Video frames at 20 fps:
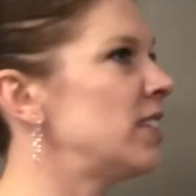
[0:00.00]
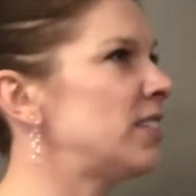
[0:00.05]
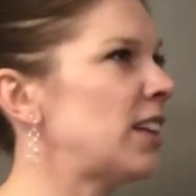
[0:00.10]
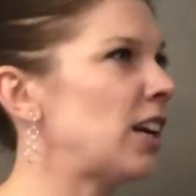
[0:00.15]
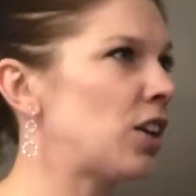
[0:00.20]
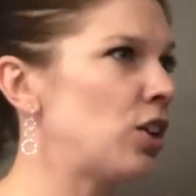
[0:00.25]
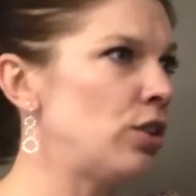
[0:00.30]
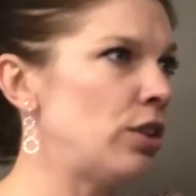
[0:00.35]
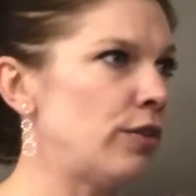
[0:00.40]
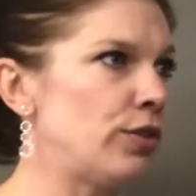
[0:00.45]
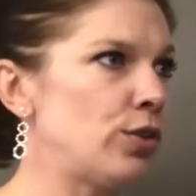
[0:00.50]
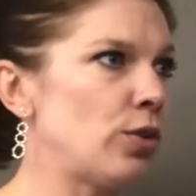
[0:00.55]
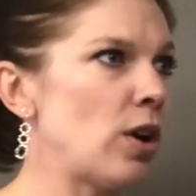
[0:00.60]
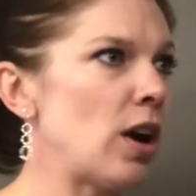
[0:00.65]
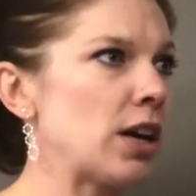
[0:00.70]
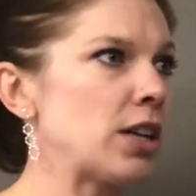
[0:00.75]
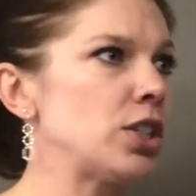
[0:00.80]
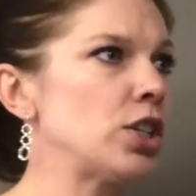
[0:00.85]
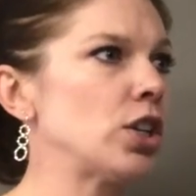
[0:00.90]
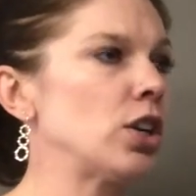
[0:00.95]
executive
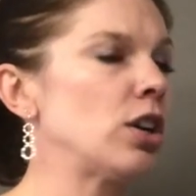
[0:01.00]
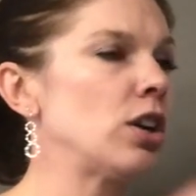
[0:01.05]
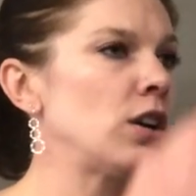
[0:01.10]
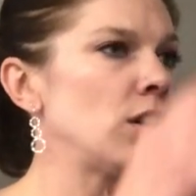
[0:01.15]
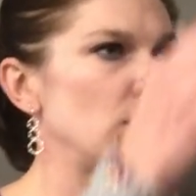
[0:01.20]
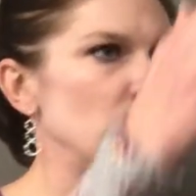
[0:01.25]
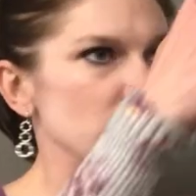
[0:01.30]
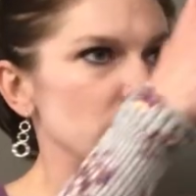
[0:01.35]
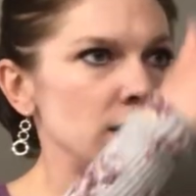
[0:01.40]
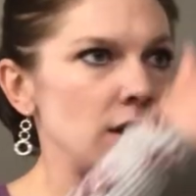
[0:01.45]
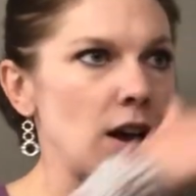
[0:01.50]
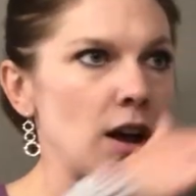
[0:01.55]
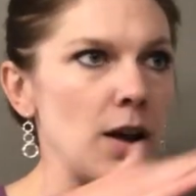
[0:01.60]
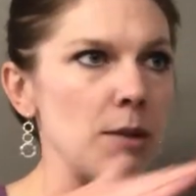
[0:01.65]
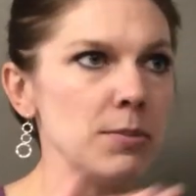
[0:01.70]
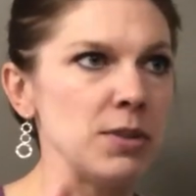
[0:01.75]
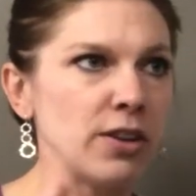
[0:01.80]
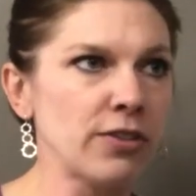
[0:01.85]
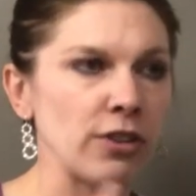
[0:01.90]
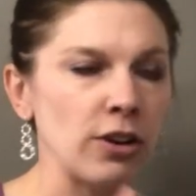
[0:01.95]
director,
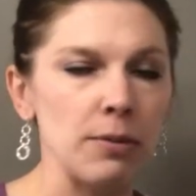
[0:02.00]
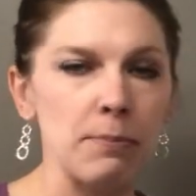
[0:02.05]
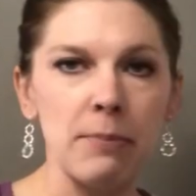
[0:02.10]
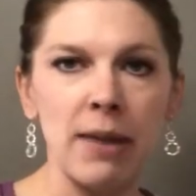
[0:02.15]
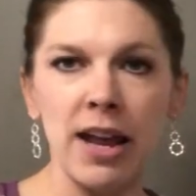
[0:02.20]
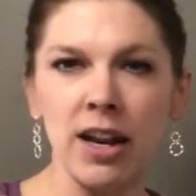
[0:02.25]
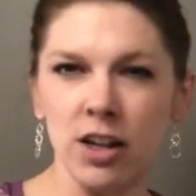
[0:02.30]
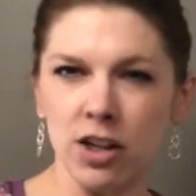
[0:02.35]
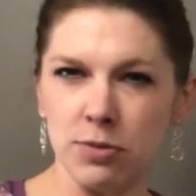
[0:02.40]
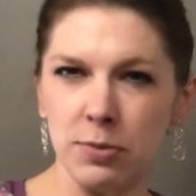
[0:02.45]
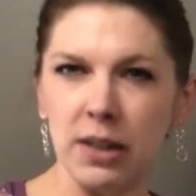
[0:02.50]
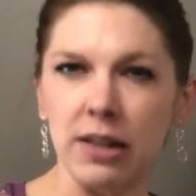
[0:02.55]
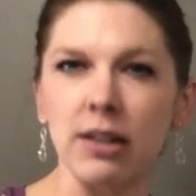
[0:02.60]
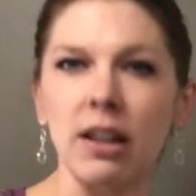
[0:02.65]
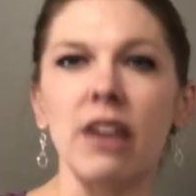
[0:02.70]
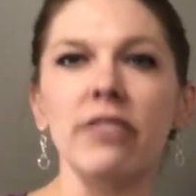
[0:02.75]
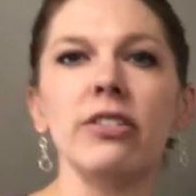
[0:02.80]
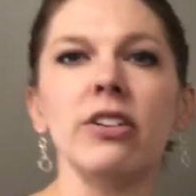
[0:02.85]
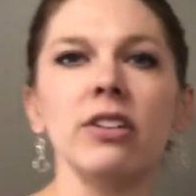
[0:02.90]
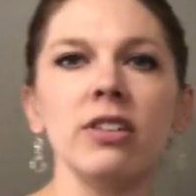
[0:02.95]
different management
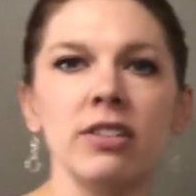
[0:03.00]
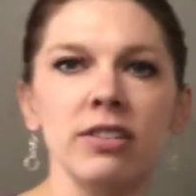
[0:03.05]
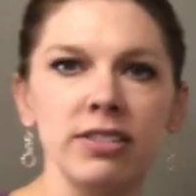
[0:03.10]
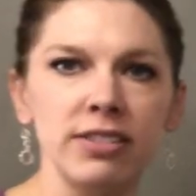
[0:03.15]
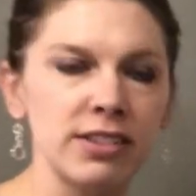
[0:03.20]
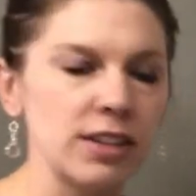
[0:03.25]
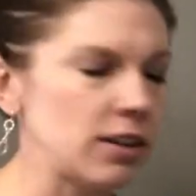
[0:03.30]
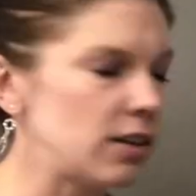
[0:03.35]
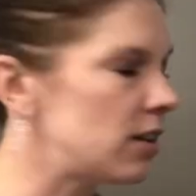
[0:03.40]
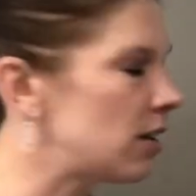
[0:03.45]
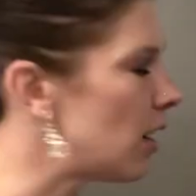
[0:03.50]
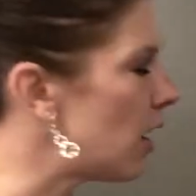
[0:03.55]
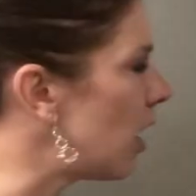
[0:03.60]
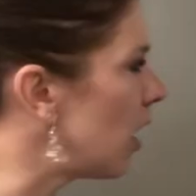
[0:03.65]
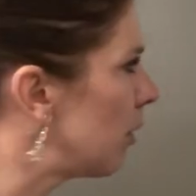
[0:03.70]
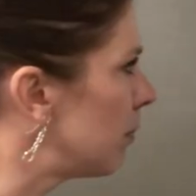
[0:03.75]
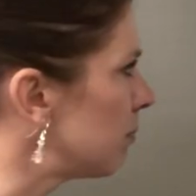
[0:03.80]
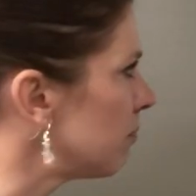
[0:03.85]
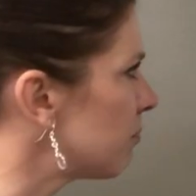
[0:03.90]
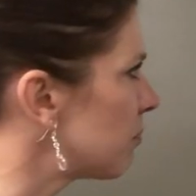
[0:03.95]
levels,
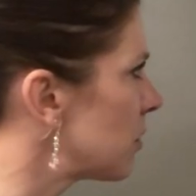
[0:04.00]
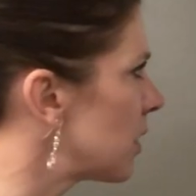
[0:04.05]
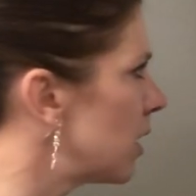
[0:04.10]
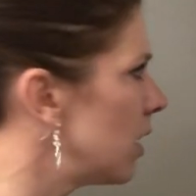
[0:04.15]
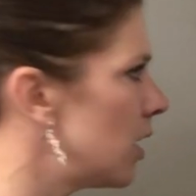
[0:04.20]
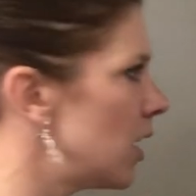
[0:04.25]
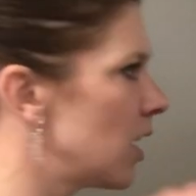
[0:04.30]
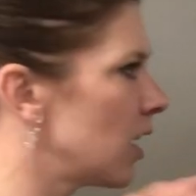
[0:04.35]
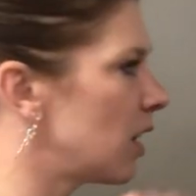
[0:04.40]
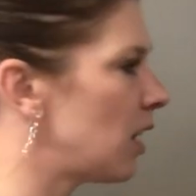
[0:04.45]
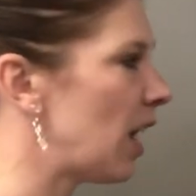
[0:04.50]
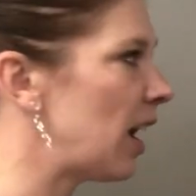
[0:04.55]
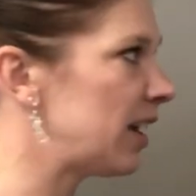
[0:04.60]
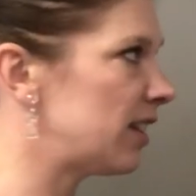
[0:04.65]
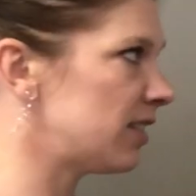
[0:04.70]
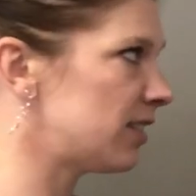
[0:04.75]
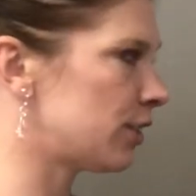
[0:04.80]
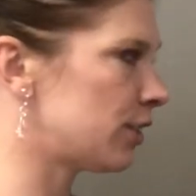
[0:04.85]
client